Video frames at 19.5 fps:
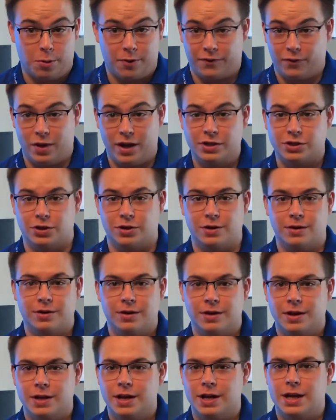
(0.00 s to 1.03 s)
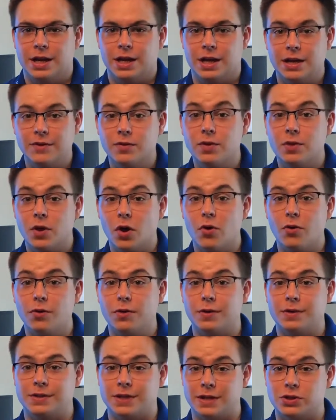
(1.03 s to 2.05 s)
a reflector. Even though
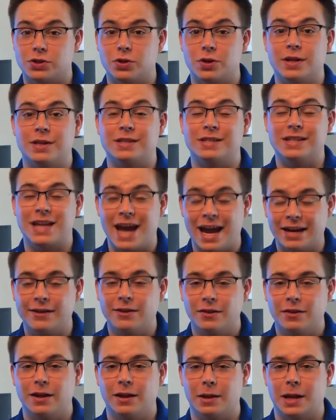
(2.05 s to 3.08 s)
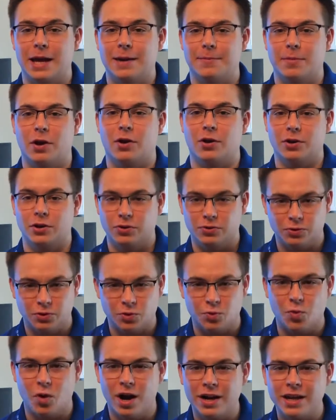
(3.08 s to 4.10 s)
the sensor is technically a light barrier,
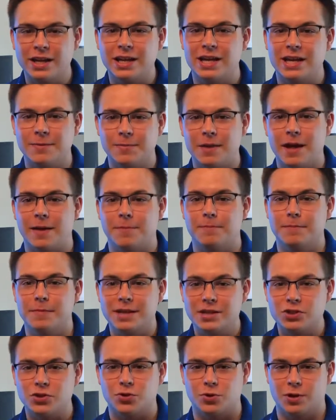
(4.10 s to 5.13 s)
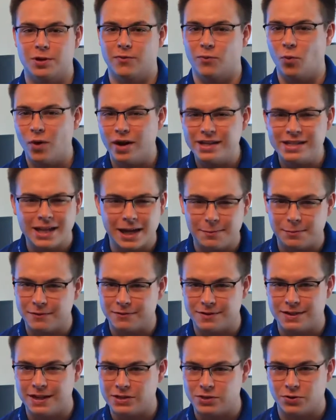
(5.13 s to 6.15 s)
you want to keep that mystery of what type
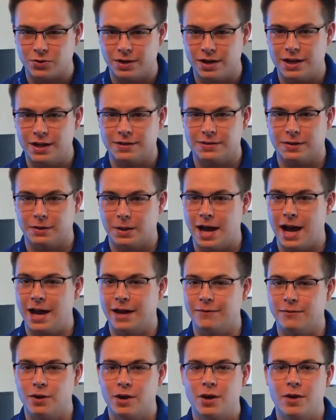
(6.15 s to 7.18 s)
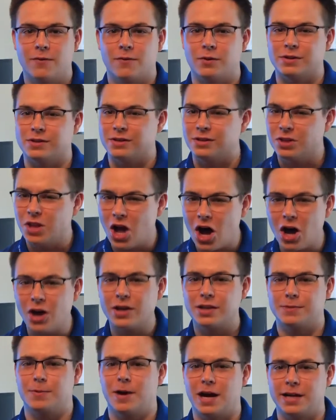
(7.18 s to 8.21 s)
of sensor it is alive for as
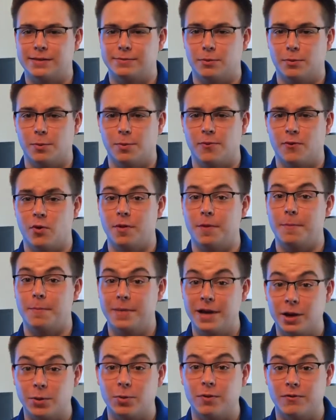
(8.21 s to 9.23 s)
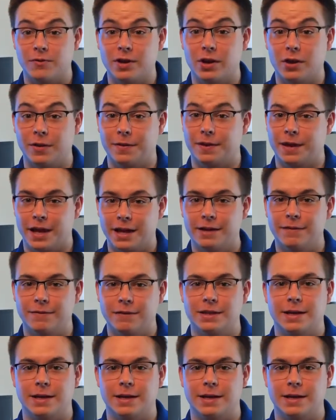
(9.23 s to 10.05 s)
long as possible before the big reveal at the end of the